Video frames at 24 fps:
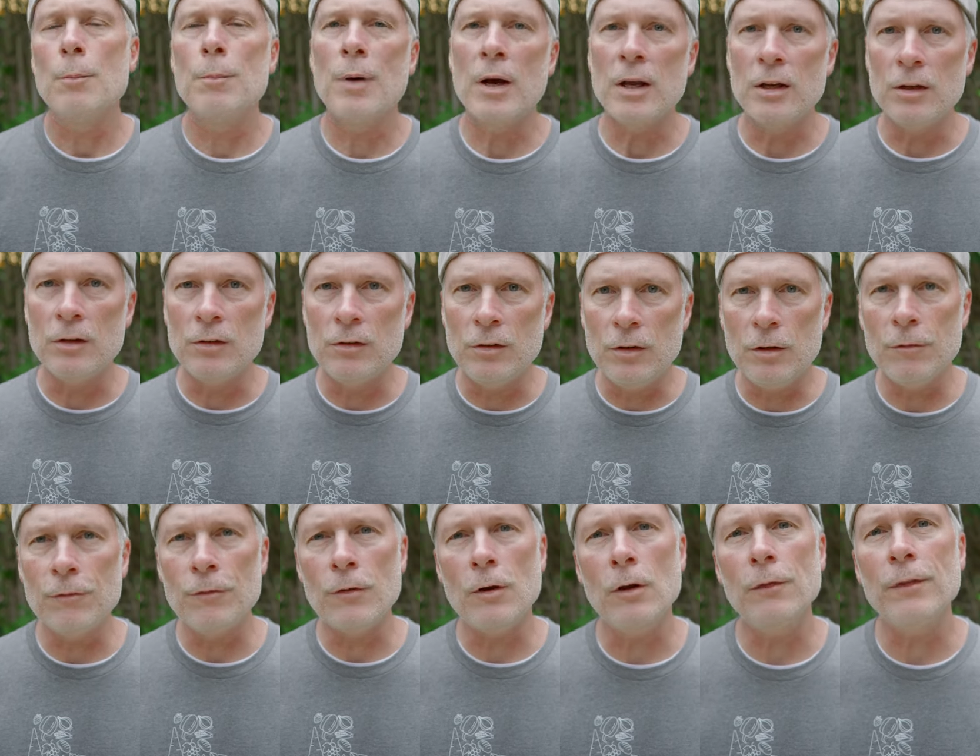By
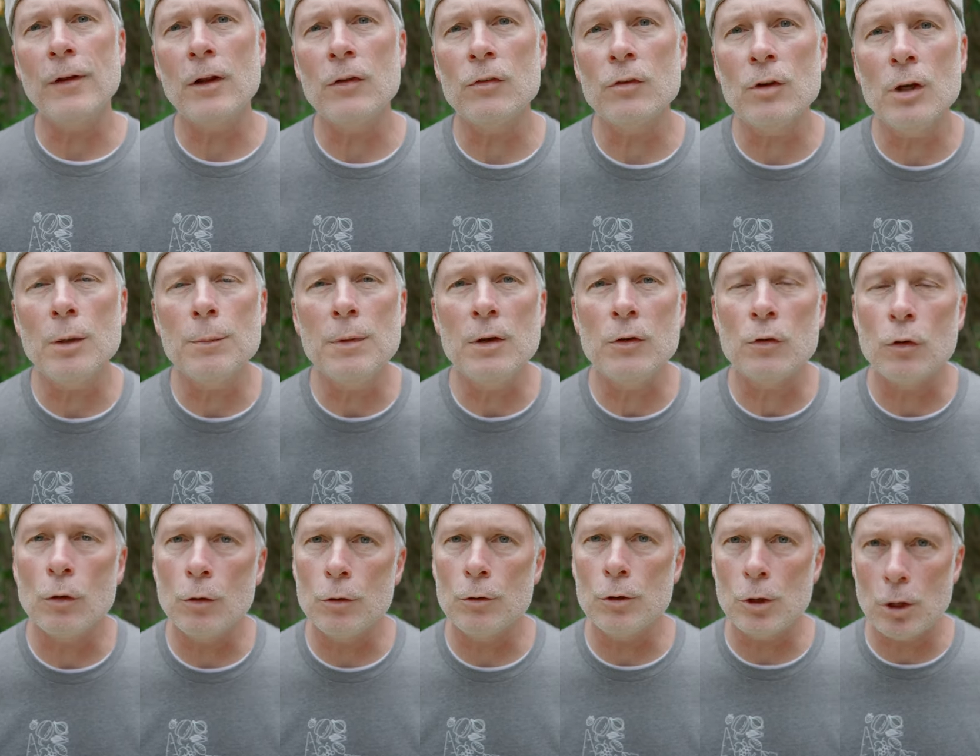default, that's going to be
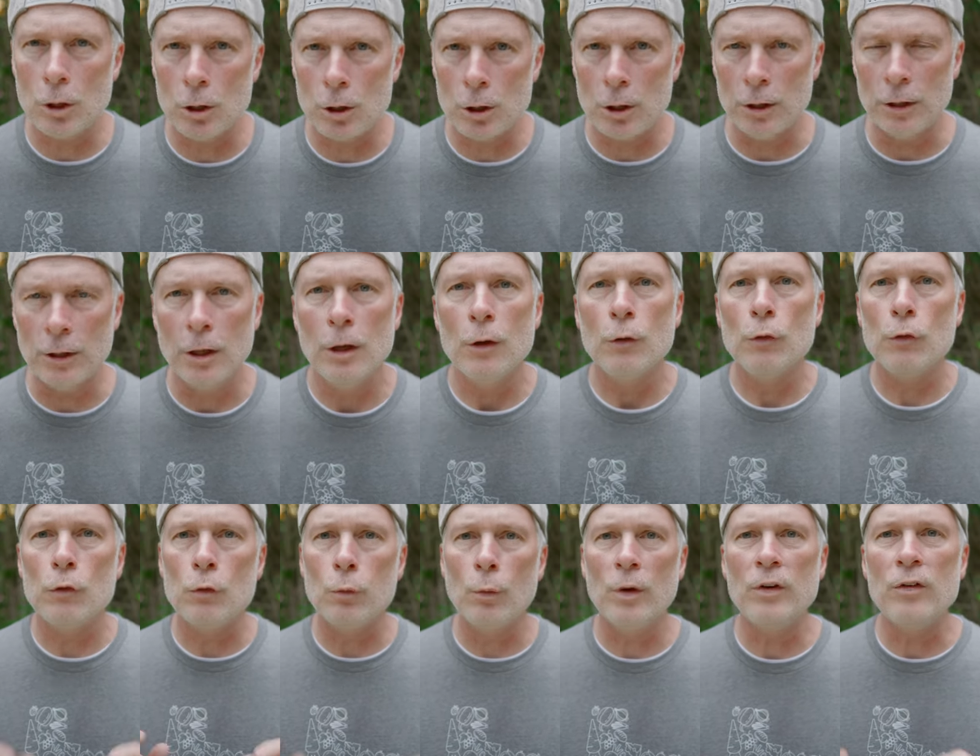turned on.
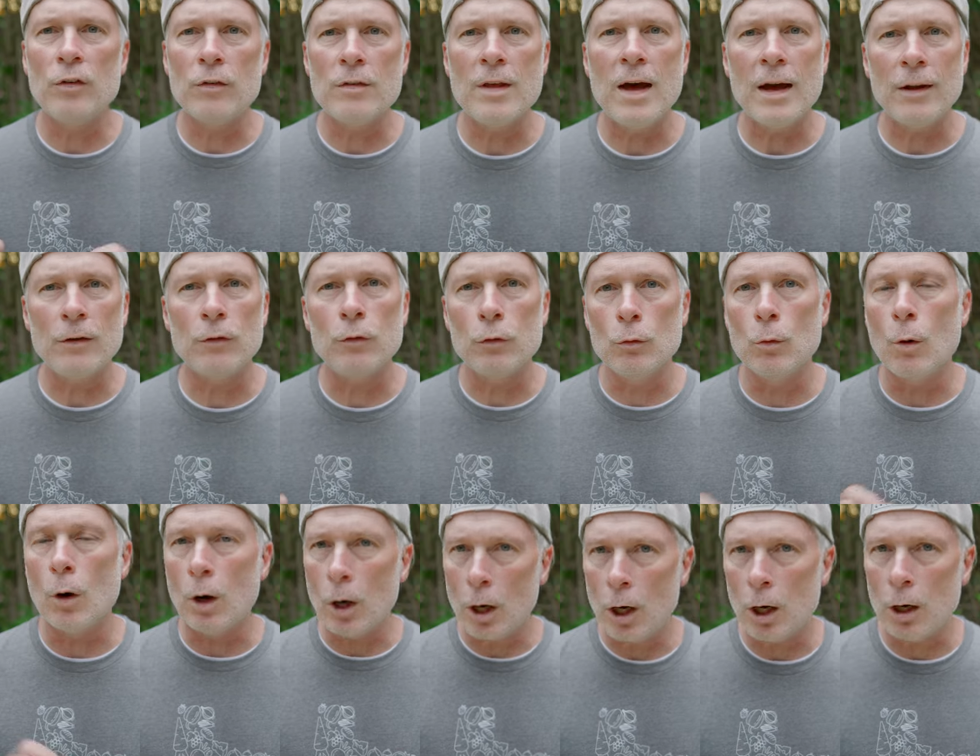Switch that
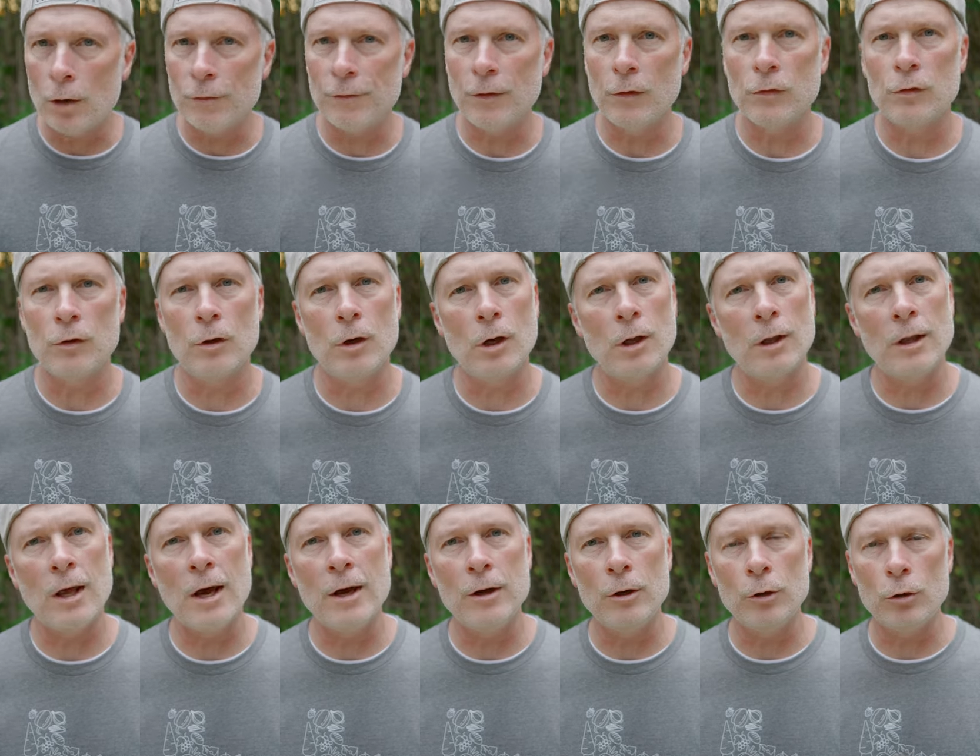to off. That's going to
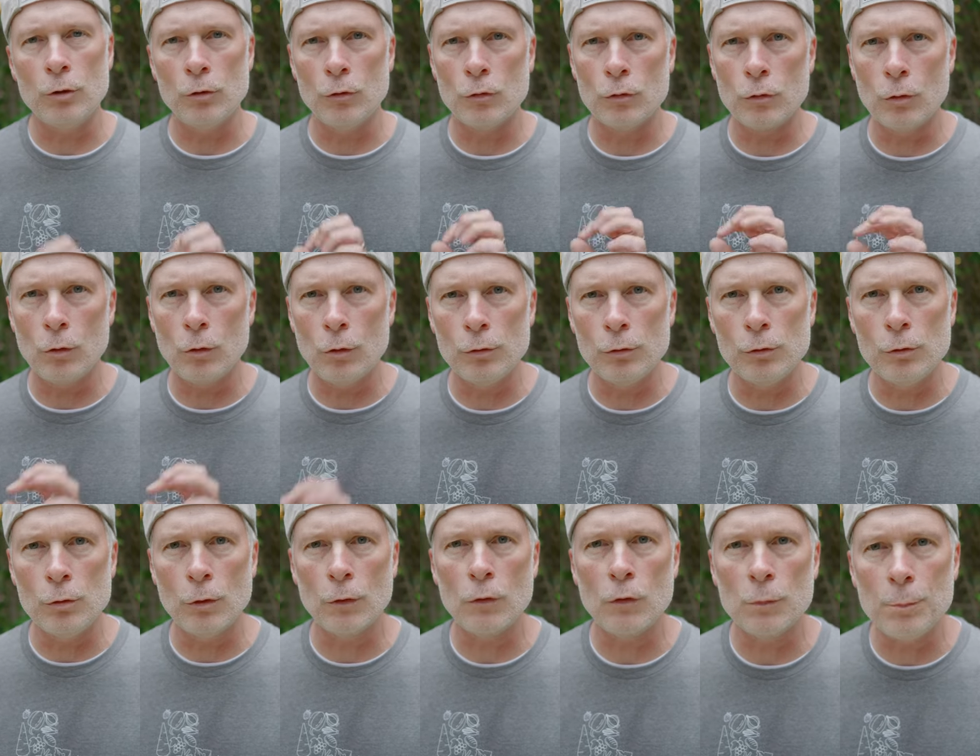allow you to control
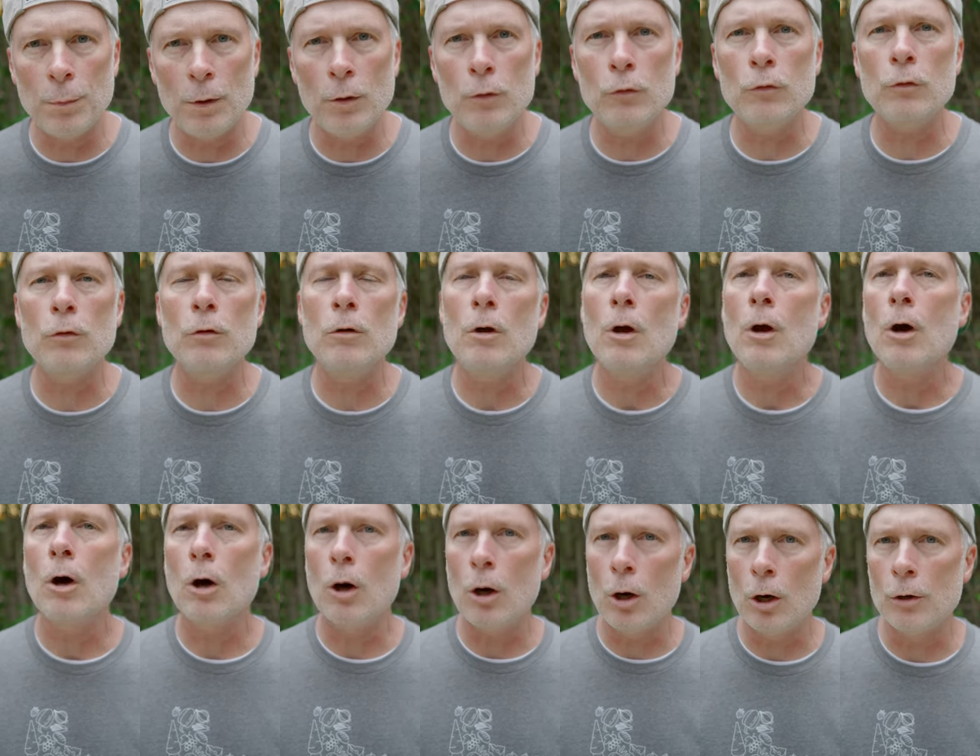your exposure
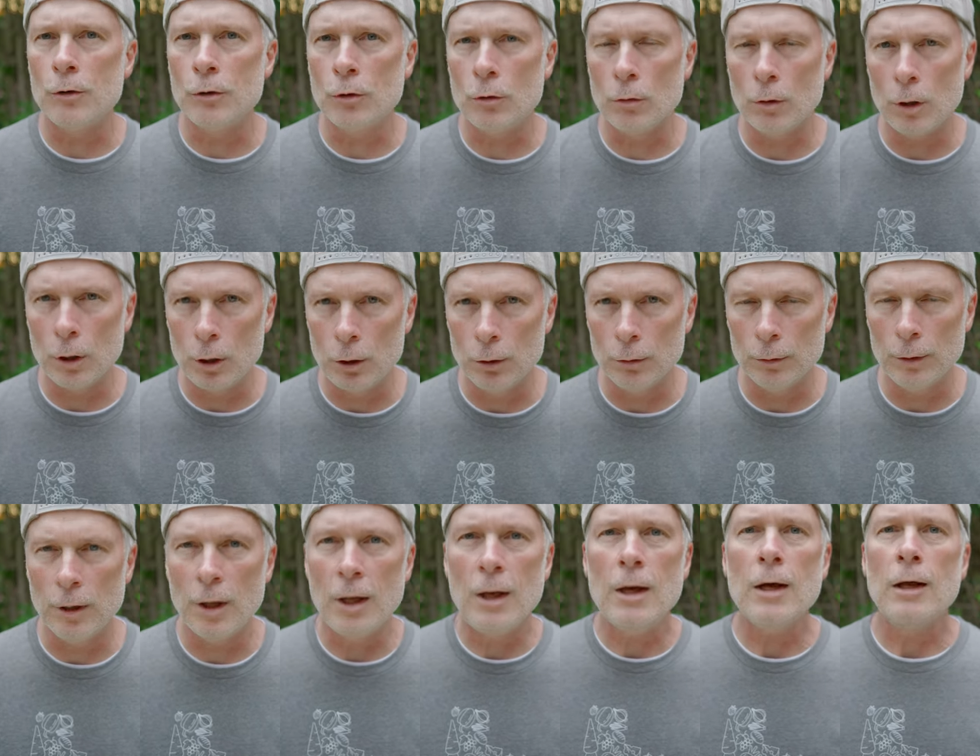on your
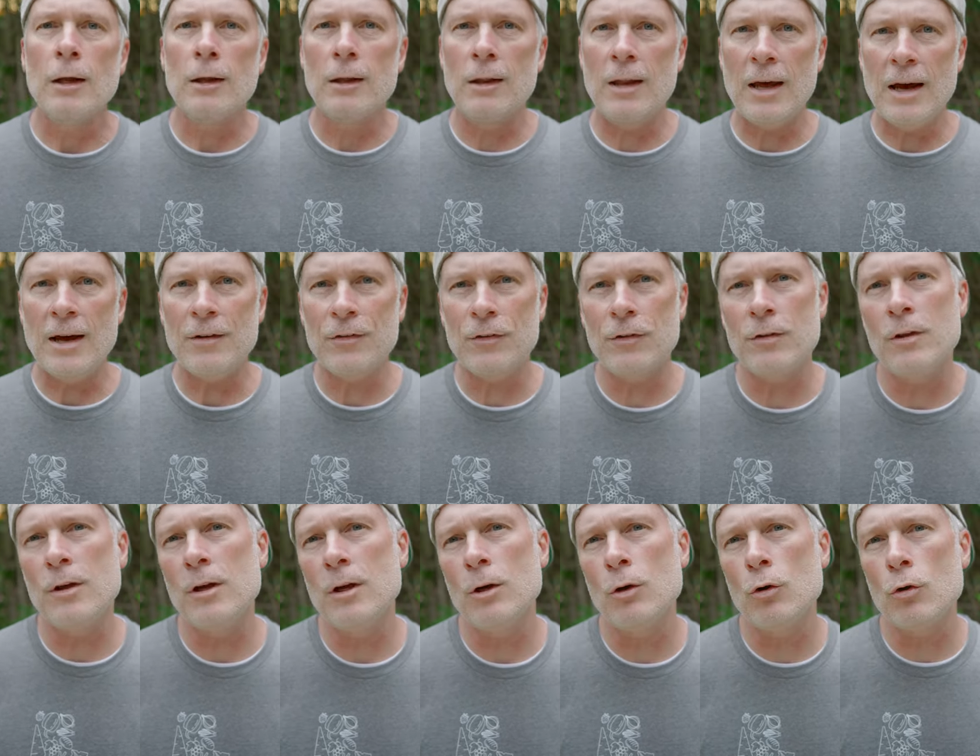own. Last
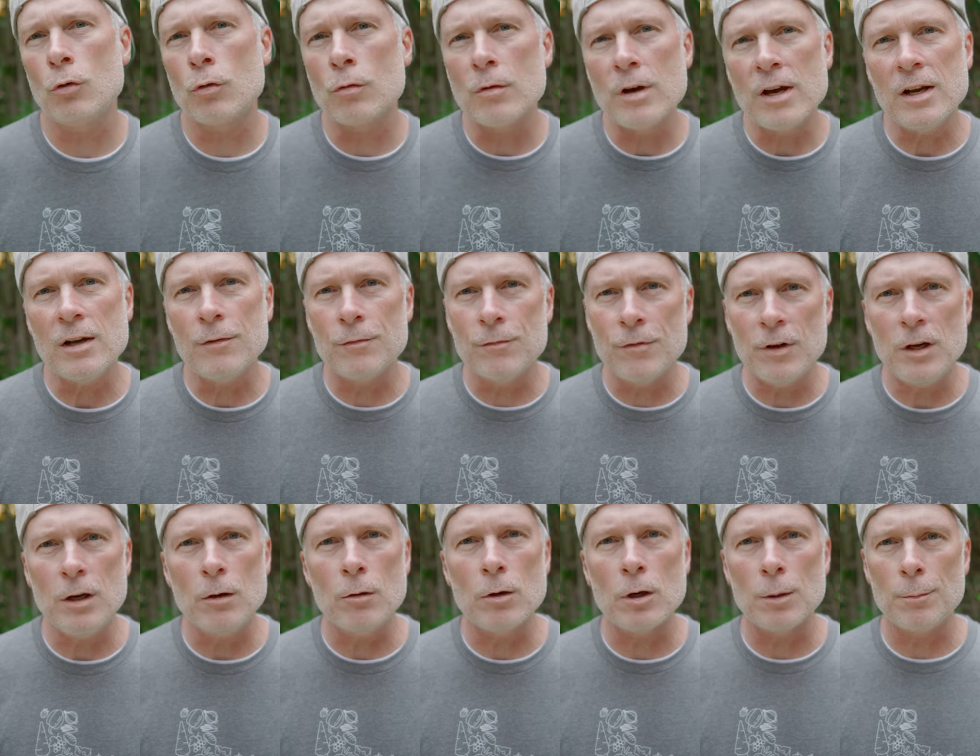thing, creative
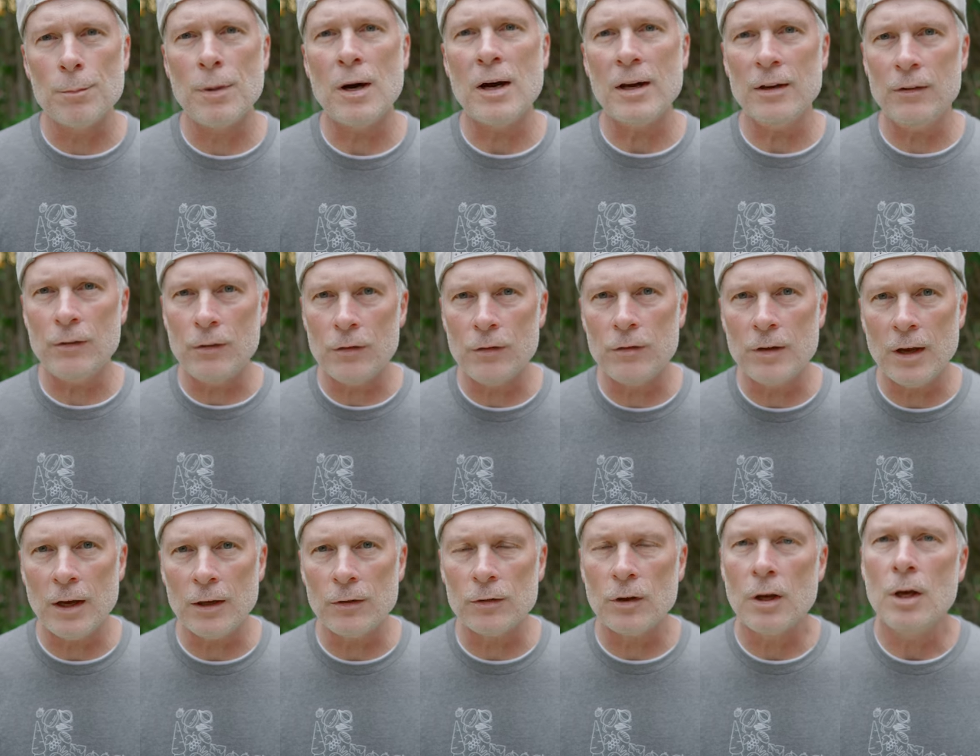video combined
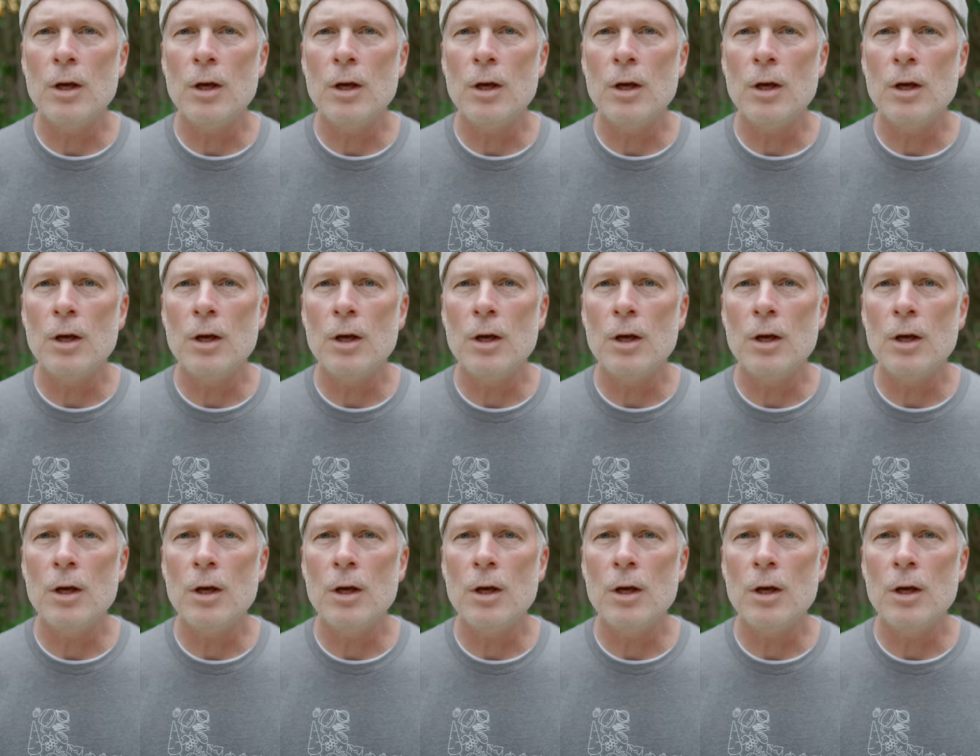set.